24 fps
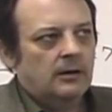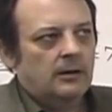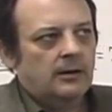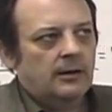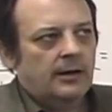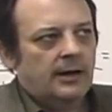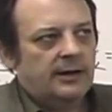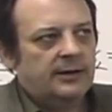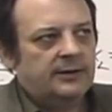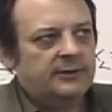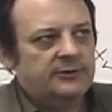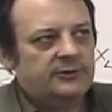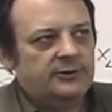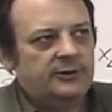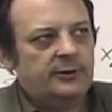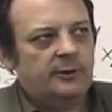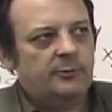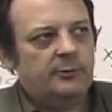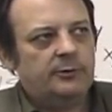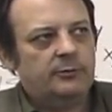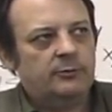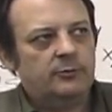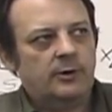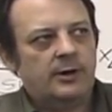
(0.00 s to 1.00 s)
I can see that
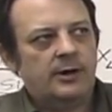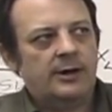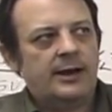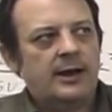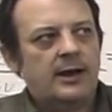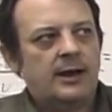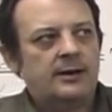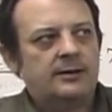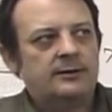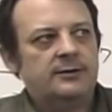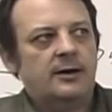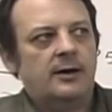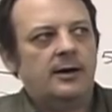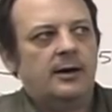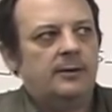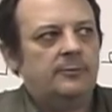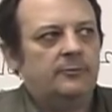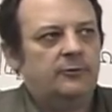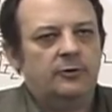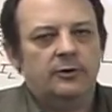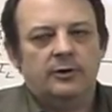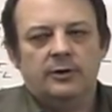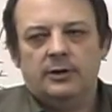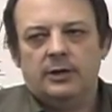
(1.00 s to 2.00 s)
we've run out of time
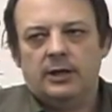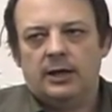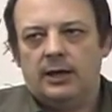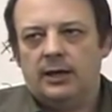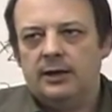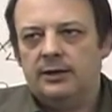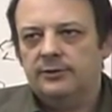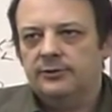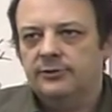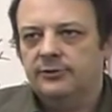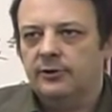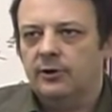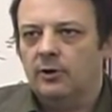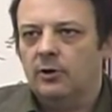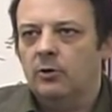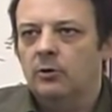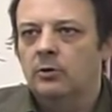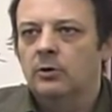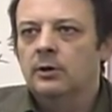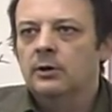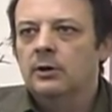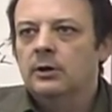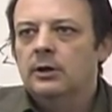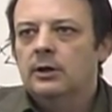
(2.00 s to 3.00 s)
for today,
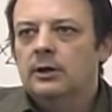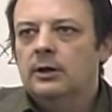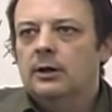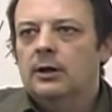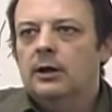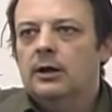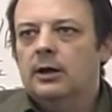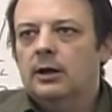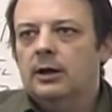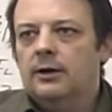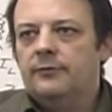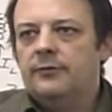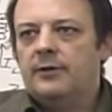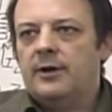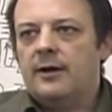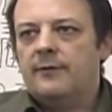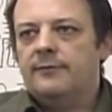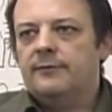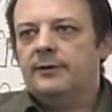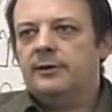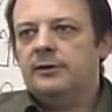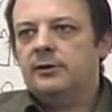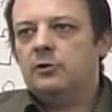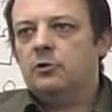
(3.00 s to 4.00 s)
so if you have
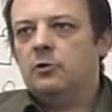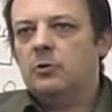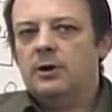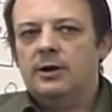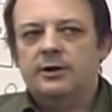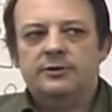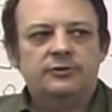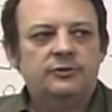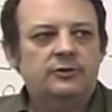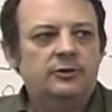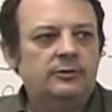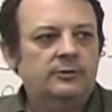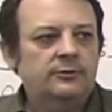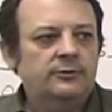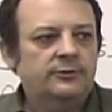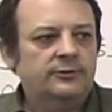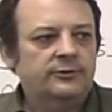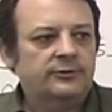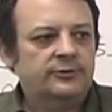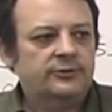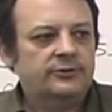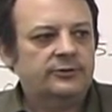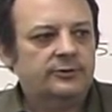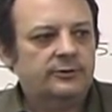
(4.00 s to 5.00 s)
any
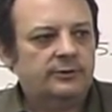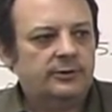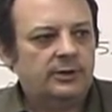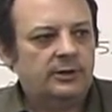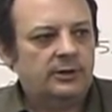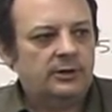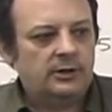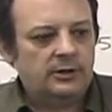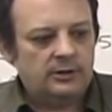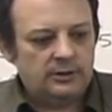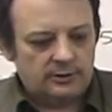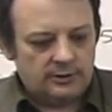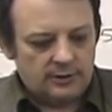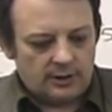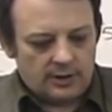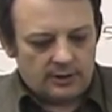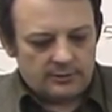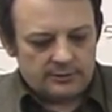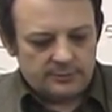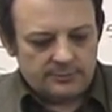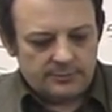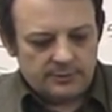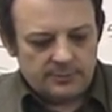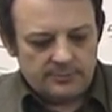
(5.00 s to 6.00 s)
questions that you need to talk
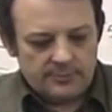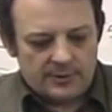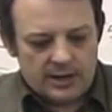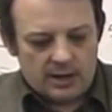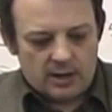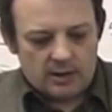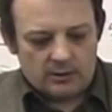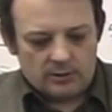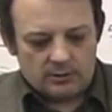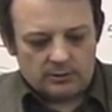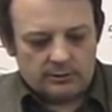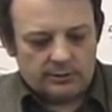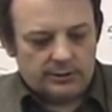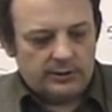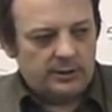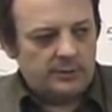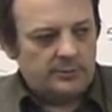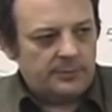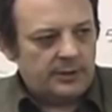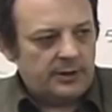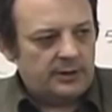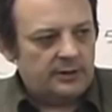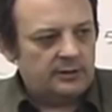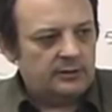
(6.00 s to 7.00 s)
to me about
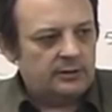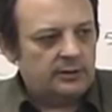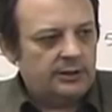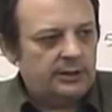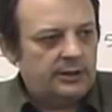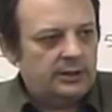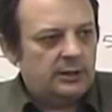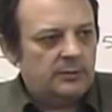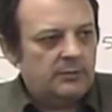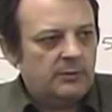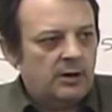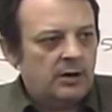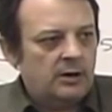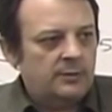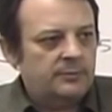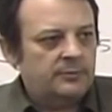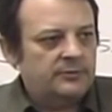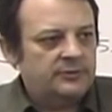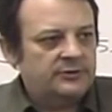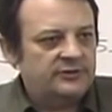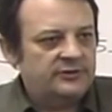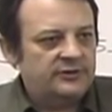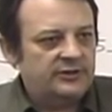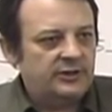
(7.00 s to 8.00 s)
independently, come on up
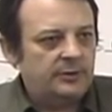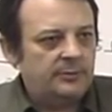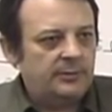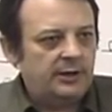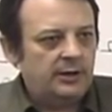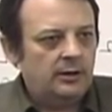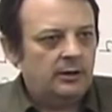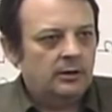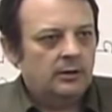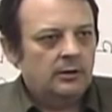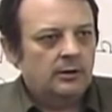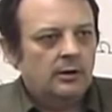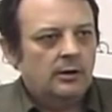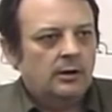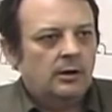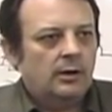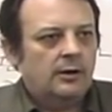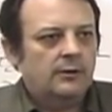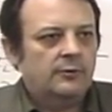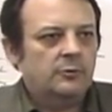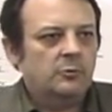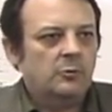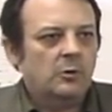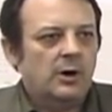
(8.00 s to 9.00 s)
and see me.
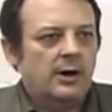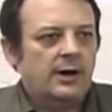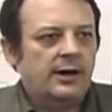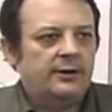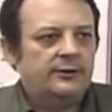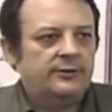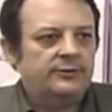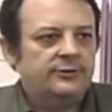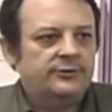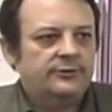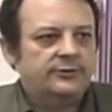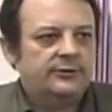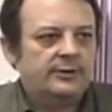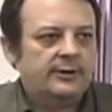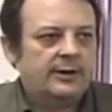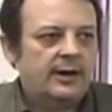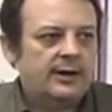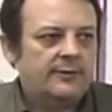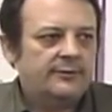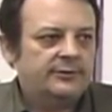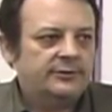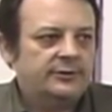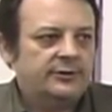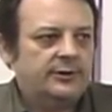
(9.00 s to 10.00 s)
Otherwise,
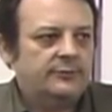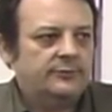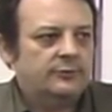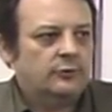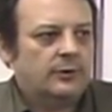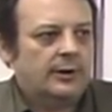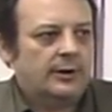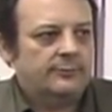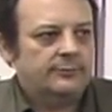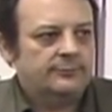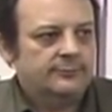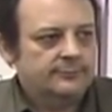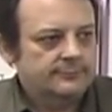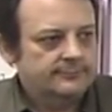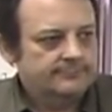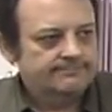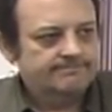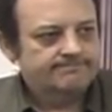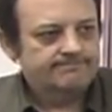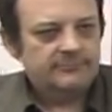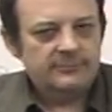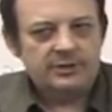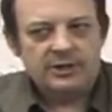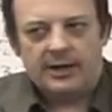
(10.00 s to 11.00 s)
have a safe drive.
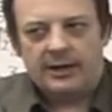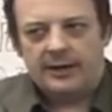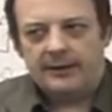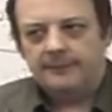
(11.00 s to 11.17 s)
Good night.